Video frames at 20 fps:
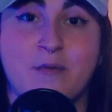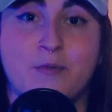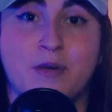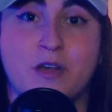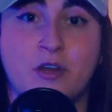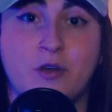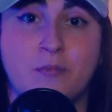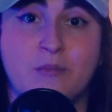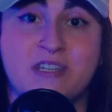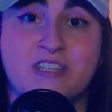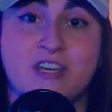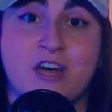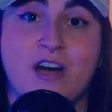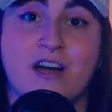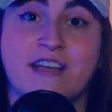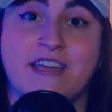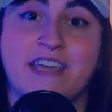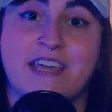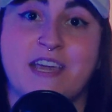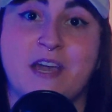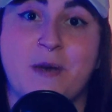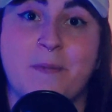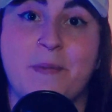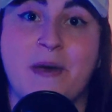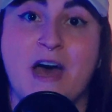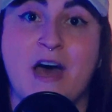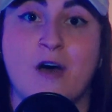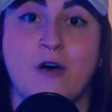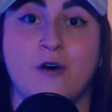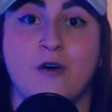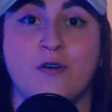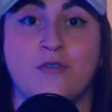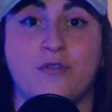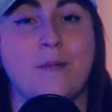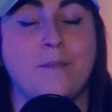we're going to be talking about